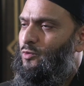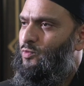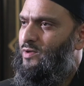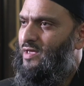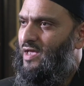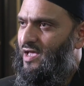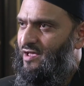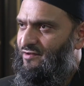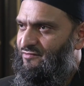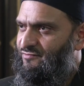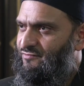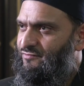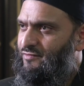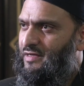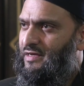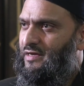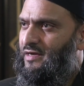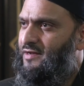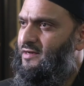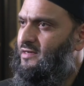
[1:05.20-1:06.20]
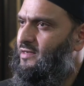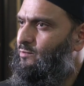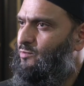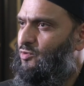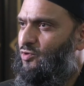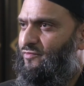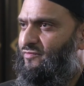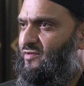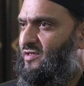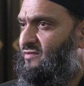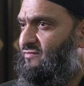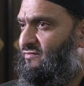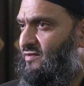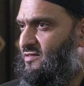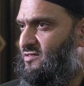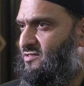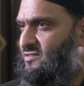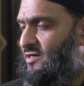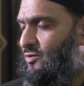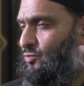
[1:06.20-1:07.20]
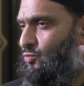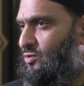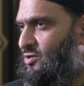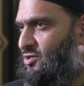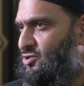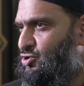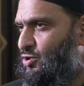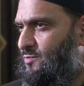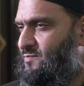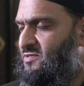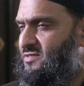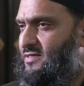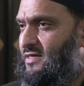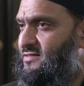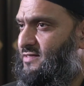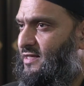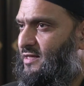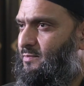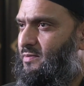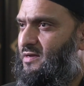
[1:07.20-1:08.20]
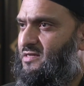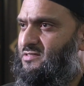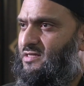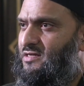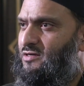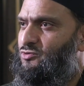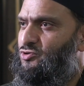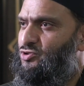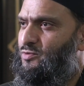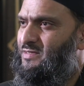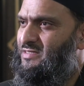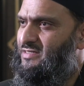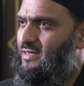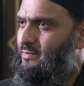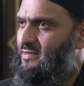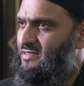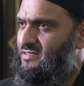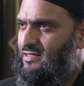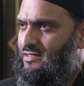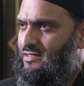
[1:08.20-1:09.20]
We have a number of events and workshops that take place at Lewisham Islamic